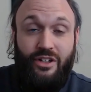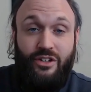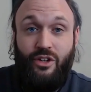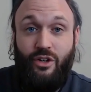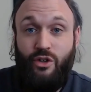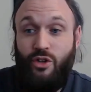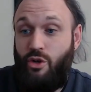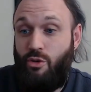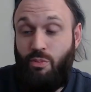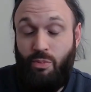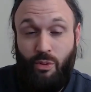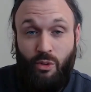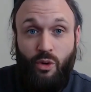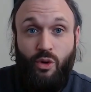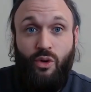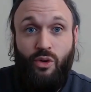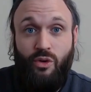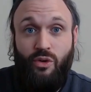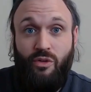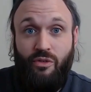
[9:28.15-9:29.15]
until you
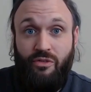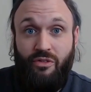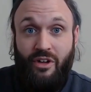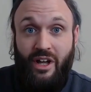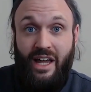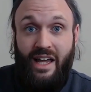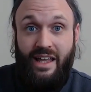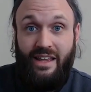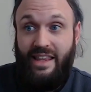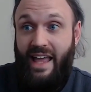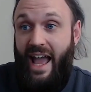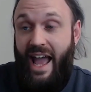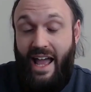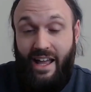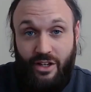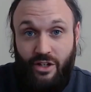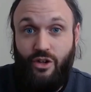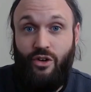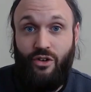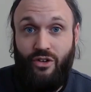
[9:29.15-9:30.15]
prove
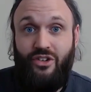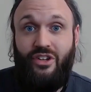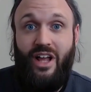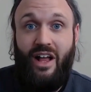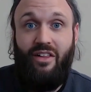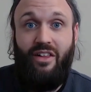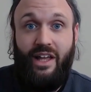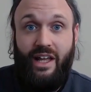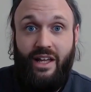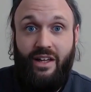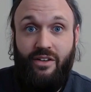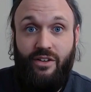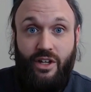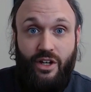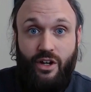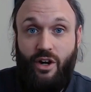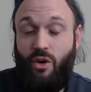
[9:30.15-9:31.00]
that you're selling,